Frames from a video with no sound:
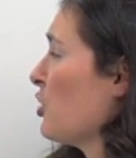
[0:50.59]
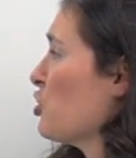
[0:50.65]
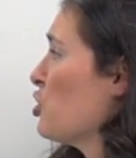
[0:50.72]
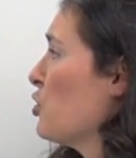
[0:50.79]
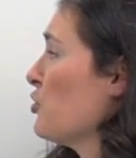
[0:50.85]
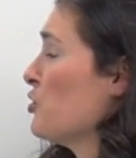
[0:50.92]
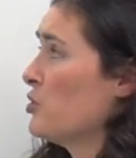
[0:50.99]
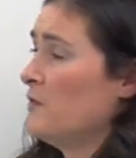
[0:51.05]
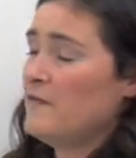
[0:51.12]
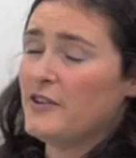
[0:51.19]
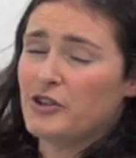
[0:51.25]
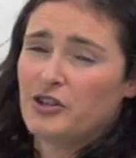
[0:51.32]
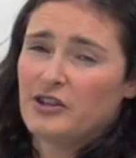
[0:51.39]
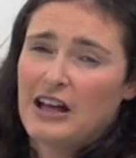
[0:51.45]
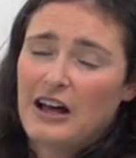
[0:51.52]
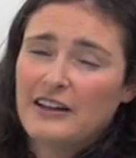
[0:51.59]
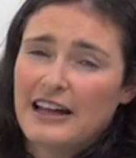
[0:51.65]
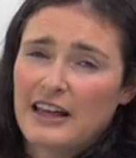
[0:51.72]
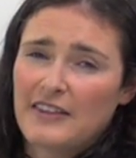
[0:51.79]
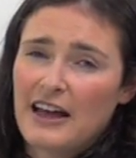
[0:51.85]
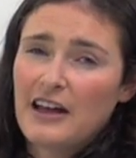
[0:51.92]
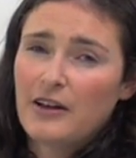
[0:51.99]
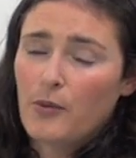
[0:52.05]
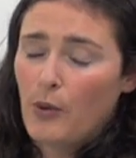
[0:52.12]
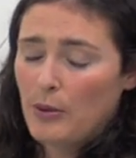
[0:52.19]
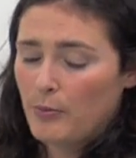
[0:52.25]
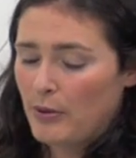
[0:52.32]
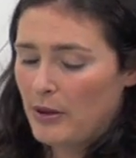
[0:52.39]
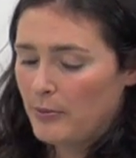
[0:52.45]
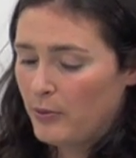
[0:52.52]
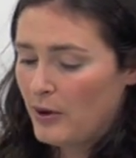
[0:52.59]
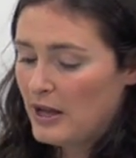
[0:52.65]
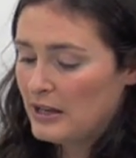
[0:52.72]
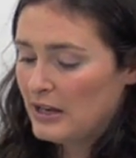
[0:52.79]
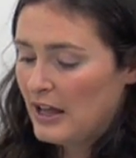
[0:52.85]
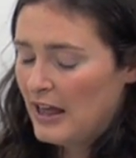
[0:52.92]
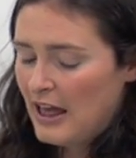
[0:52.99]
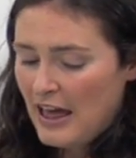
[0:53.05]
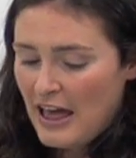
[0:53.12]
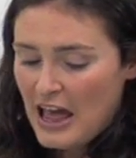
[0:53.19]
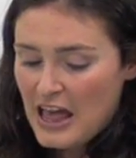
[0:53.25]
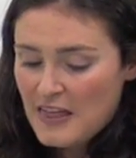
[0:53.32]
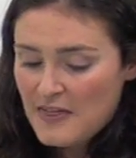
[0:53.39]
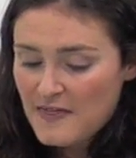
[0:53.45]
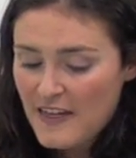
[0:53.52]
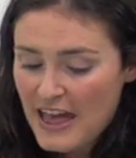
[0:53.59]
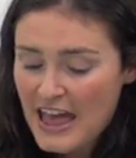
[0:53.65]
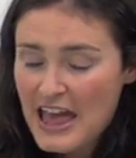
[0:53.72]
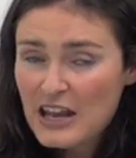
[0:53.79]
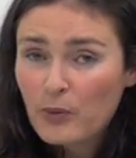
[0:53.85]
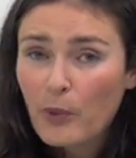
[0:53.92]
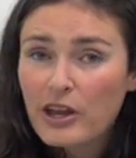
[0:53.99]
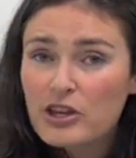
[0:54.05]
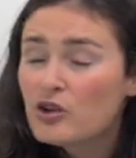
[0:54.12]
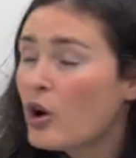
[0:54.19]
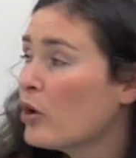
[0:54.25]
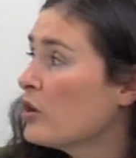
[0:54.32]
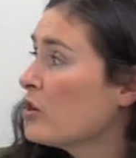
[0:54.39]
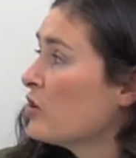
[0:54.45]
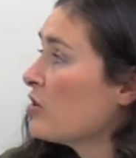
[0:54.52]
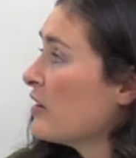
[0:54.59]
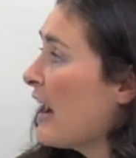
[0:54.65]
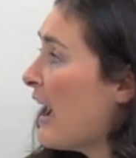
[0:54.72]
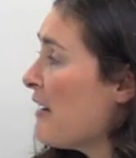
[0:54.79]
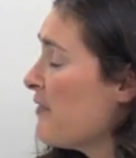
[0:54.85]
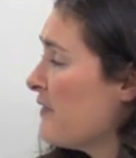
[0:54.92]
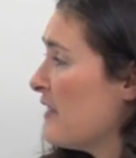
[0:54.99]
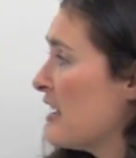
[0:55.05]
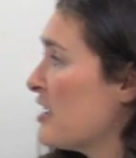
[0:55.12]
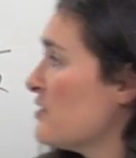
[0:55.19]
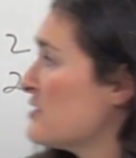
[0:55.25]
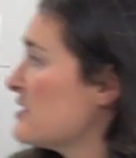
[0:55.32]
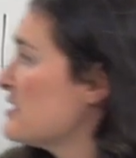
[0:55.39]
Go through and fill it out like that, point by point. Then when you go to graph it, you'll